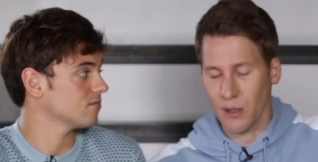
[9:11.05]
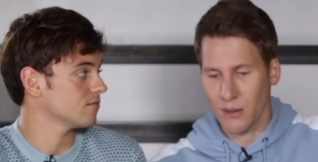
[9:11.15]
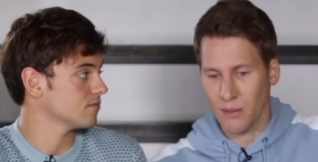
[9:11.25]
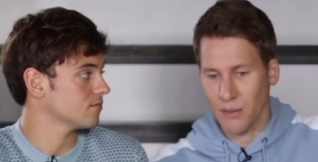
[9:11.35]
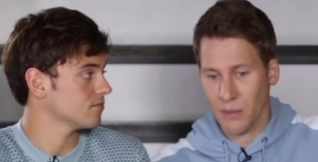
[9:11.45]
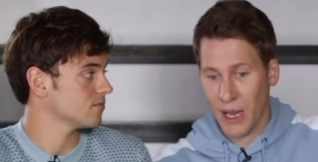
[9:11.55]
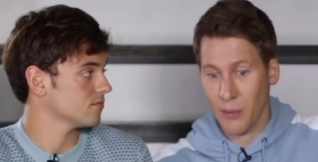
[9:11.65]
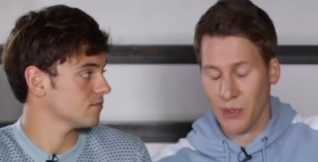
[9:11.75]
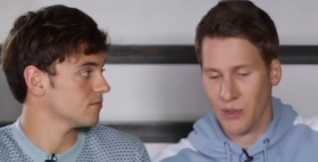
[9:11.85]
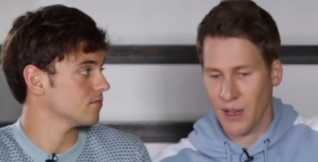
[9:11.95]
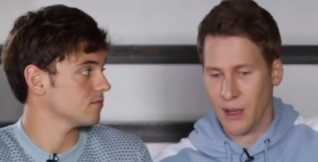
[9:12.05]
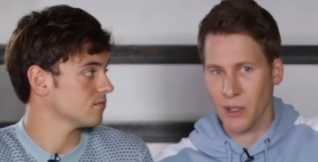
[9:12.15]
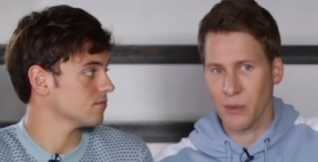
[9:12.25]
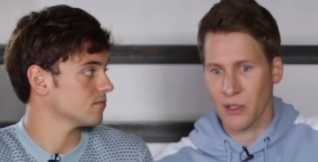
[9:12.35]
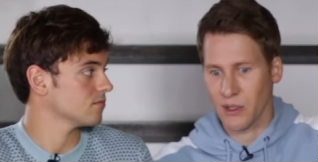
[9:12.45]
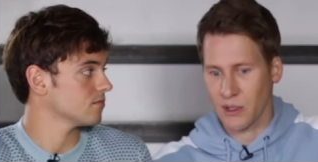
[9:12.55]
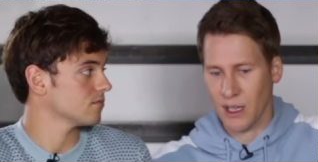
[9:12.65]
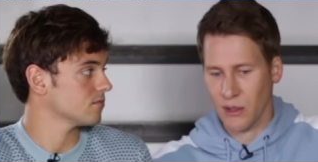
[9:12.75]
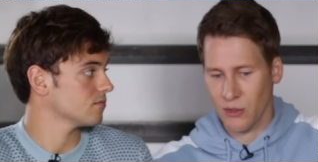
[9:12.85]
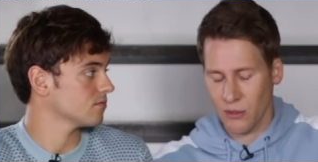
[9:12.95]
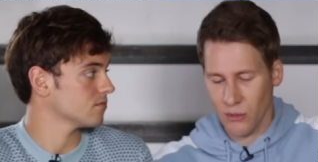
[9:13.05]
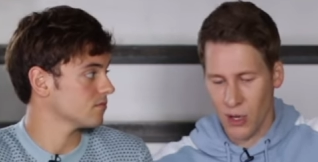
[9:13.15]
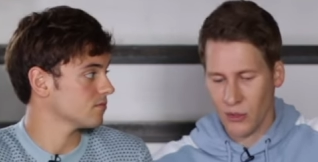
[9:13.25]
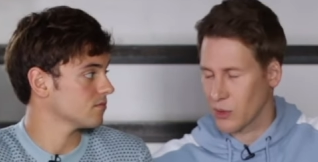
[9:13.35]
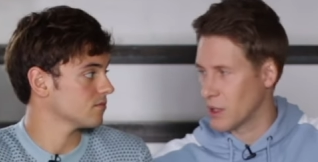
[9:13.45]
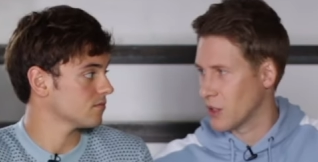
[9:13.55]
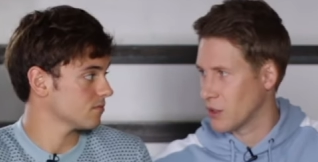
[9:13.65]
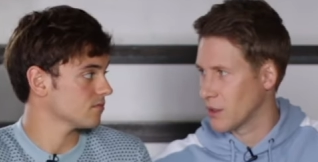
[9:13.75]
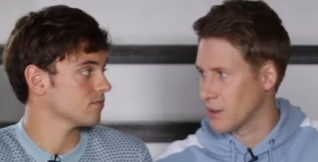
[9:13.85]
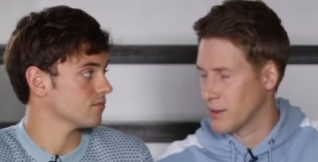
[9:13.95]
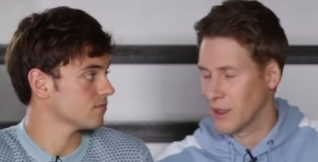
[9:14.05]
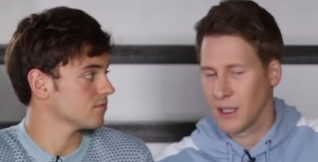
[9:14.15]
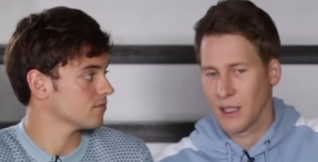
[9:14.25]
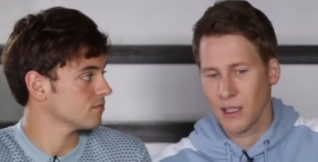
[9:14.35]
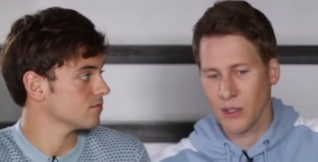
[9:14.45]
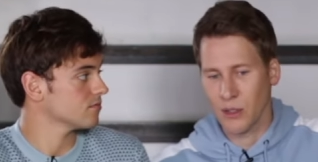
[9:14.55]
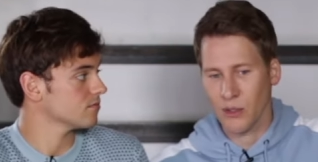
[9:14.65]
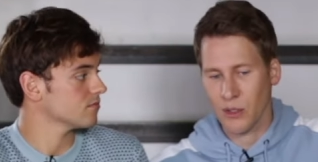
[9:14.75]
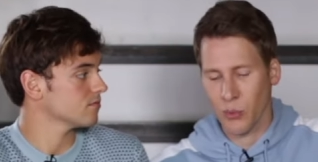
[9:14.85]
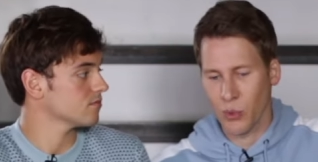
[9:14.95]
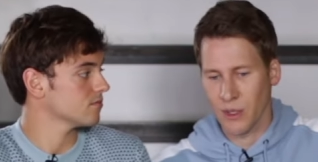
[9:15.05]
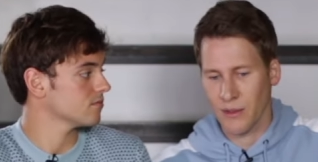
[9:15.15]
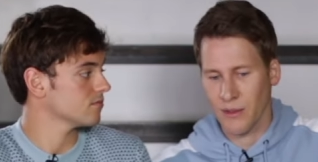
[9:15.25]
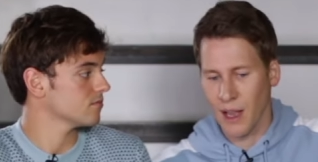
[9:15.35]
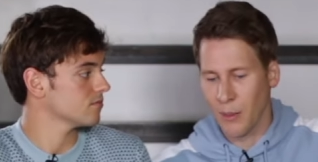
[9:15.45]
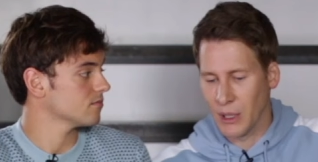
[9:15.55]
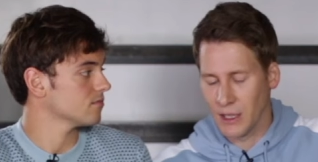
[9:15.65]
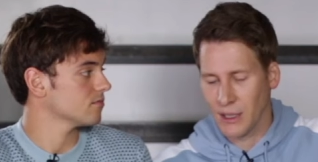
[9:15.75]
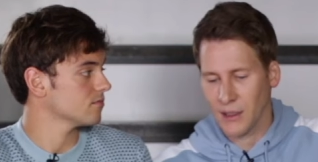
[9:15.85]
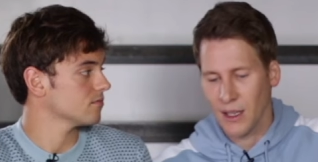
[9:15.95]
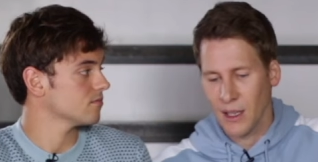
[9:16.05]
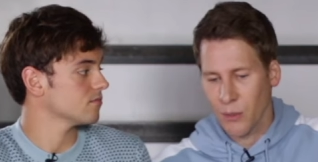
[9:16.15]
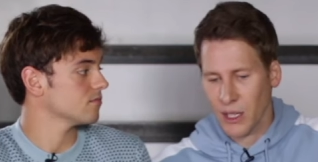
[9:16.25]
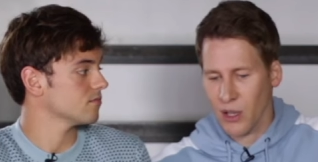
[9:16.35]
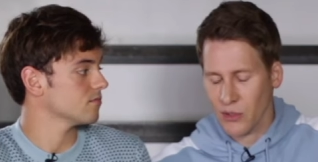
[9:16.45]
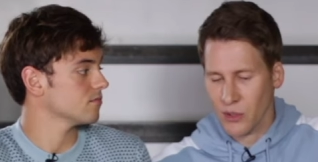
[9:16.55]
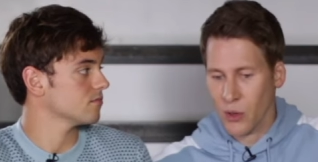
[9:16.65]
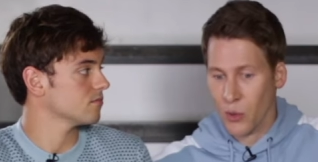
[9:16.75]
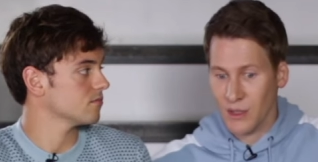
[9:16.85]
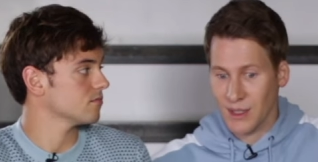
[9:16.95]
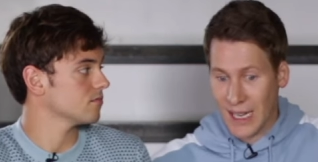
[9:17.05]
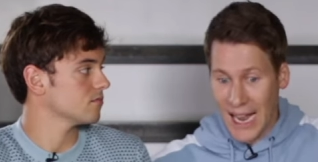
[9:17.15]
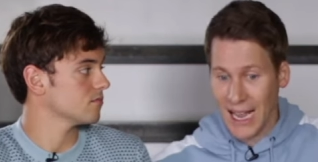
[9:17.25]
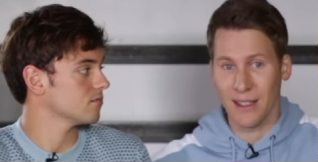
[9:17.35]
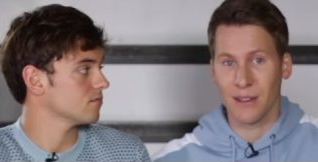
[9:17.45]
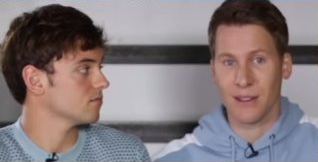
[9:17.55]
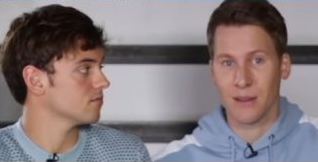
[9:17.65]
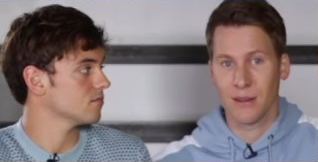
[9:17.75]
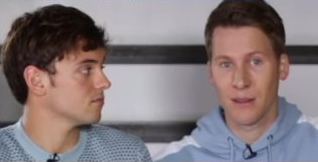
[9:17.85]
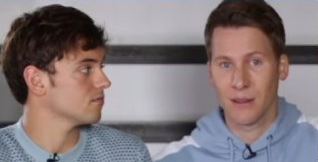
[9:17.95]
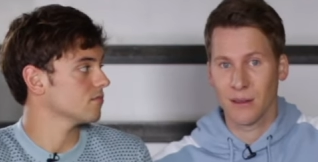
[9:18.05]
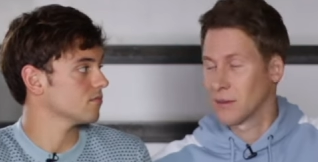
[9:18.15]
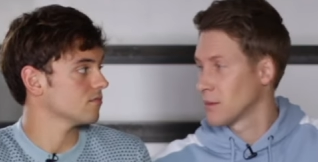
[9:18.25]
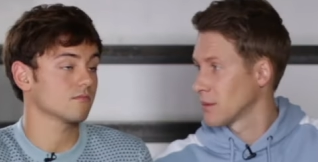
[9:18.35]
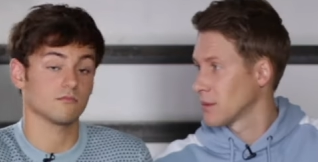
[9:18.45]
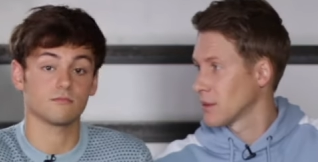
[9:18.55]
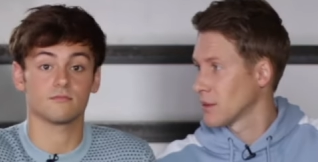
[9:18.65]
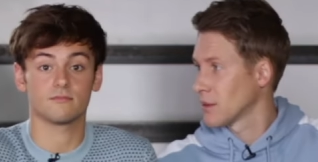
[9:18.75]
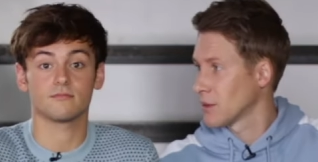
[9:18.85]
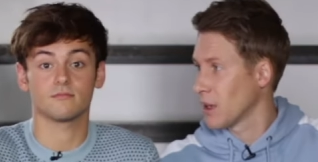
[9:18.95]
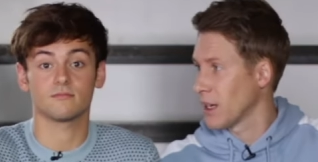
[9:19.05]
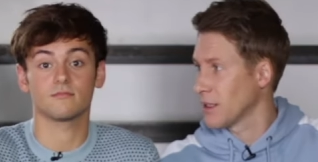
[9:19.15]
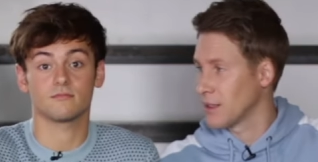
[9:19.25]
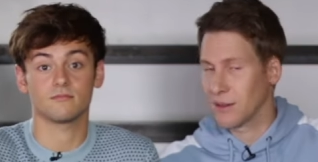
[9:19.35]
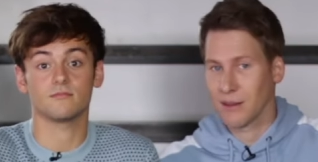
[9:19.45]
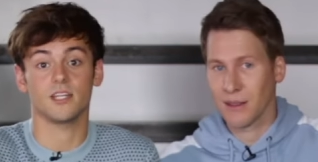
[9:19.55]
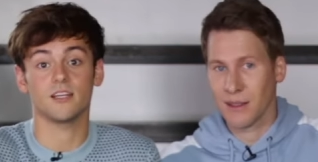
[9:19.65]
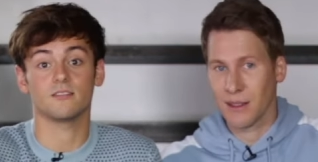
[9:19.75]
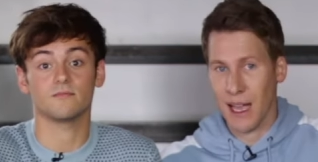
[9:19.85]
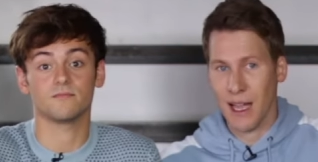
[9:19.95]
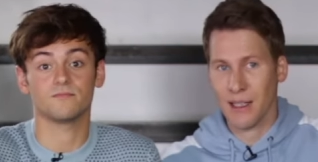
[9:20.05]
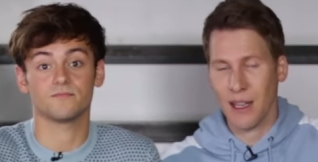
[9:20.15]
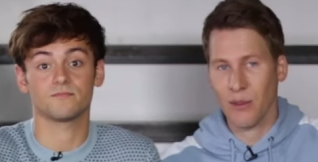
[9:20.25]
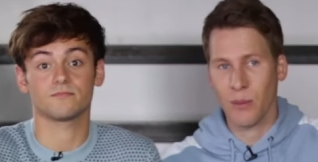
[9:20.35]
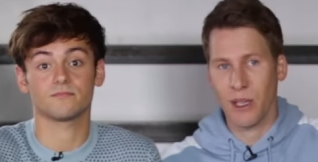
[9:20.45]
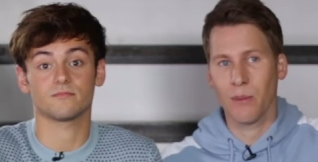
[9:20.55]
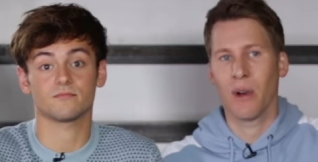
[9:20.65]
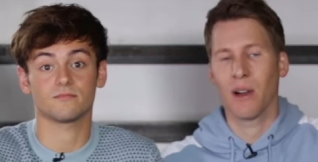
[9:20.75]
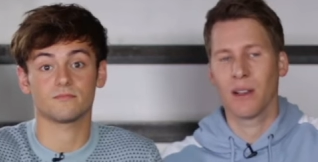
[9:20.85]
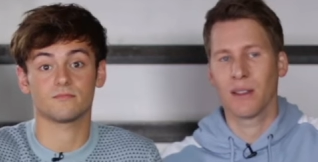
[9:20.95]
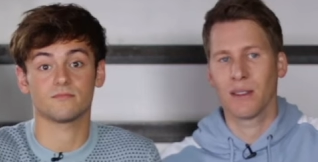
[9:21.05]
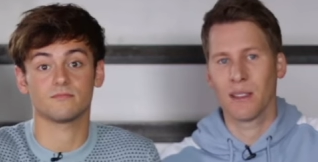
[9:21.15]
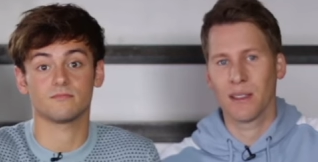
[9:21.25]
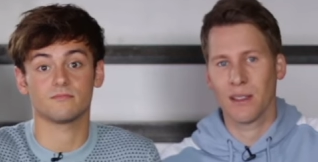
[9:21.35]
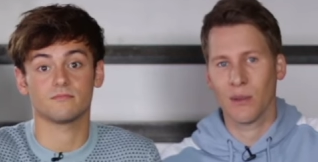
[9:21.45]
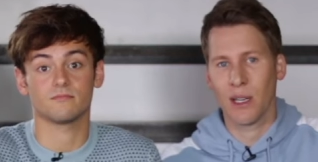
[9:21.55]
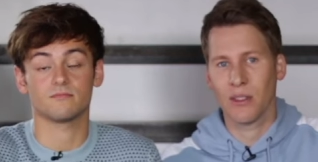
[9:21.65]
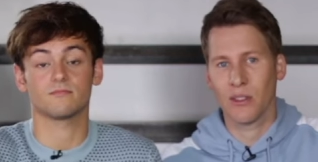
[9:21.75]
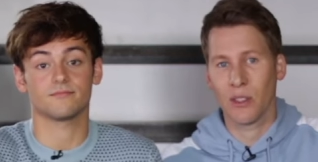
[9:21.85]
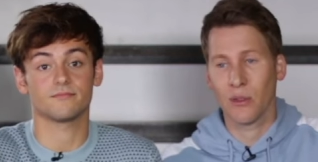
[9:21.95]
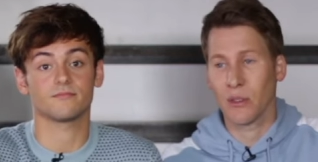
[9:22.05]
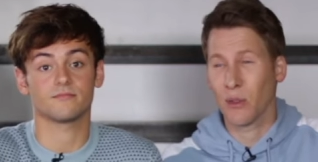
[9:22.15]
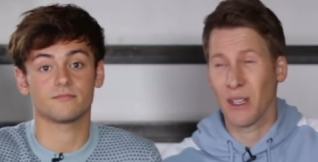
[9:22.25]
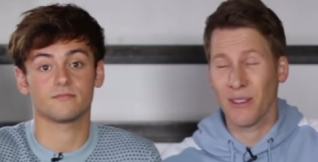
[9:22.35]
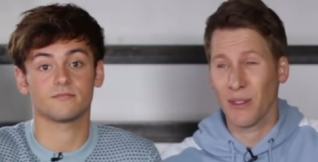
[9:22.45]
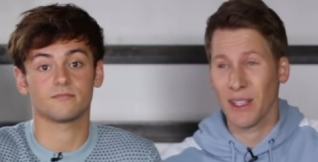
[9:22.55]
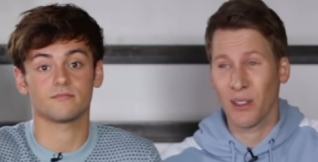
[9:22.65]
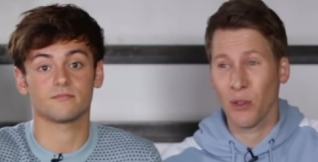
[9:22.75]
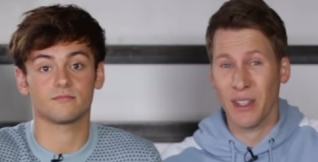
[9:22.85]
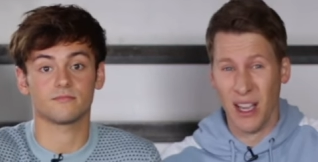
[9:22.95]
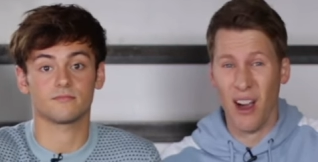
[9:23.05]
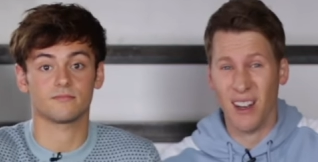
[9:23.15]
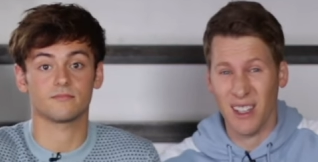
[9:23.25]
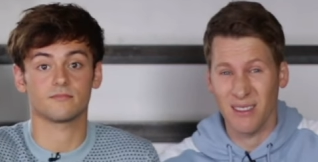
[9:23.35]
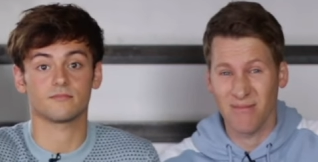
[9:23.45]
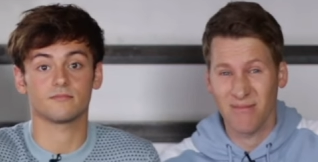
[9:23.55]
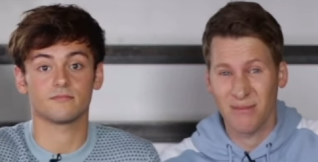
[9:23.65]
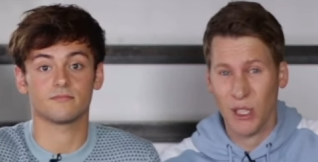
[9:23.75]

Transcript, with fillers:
Speaker 1: of the Pampers family, which has got a long tradition of, you know, supporting families, but also dads, right? Yeah. Dads have a big part in raising children, and if they don't, they oughta.